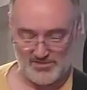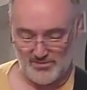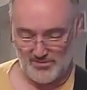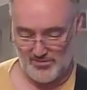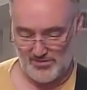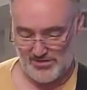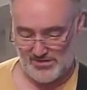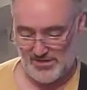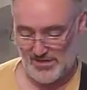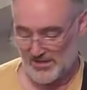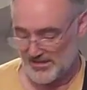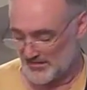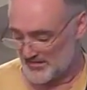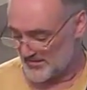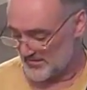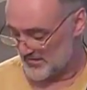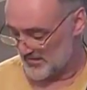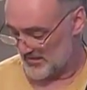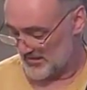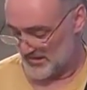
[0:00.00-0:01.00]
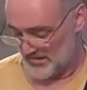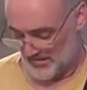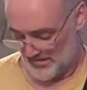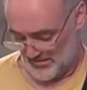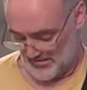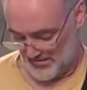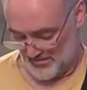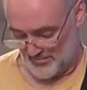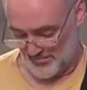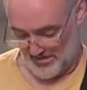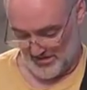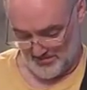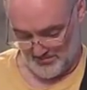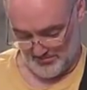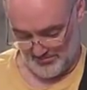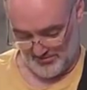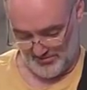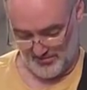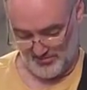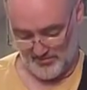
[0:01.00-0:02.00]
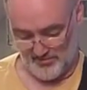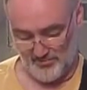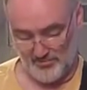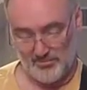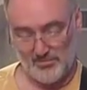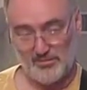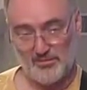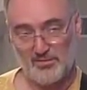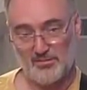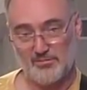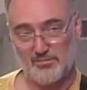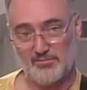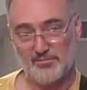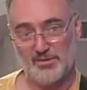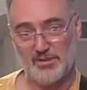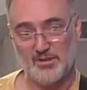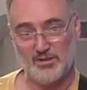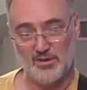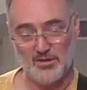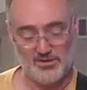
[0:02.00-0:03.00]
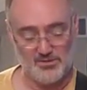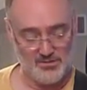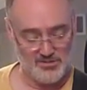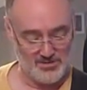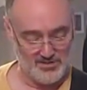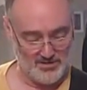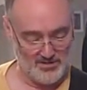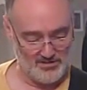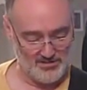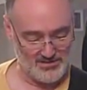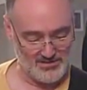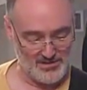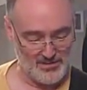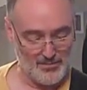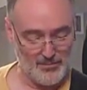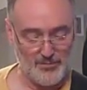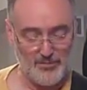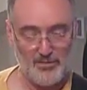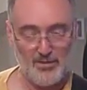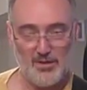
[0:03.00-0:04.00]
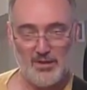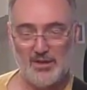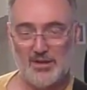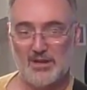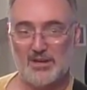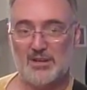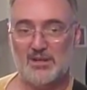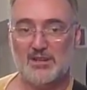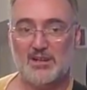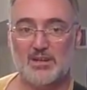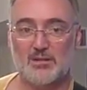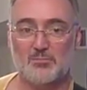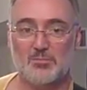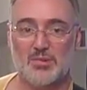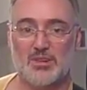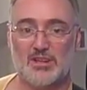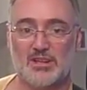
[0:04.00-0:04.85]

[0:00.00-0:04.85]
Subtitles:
So it's nice to be able to flick on your guitar synth and